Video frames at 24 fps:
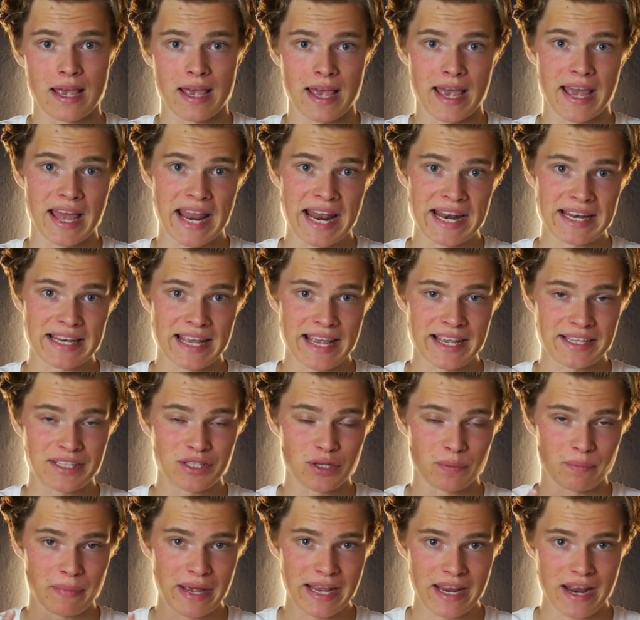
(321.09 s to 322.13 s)
And as
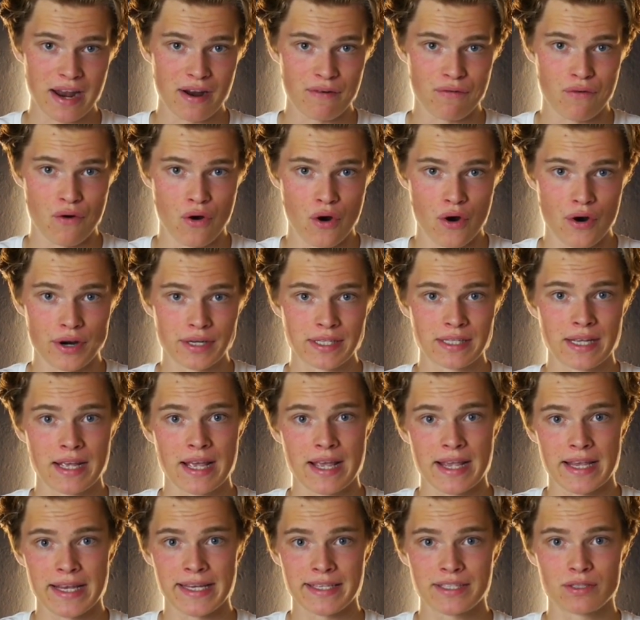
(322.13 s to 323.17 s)
you may have heard,
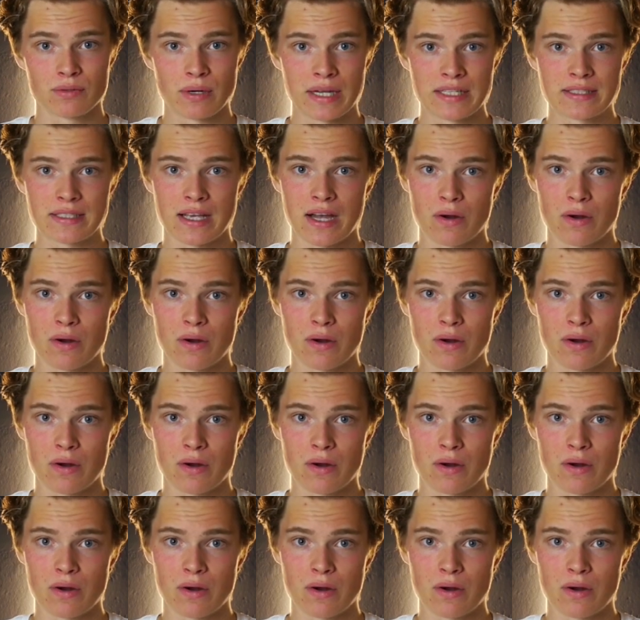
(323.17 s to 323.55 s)
easy runs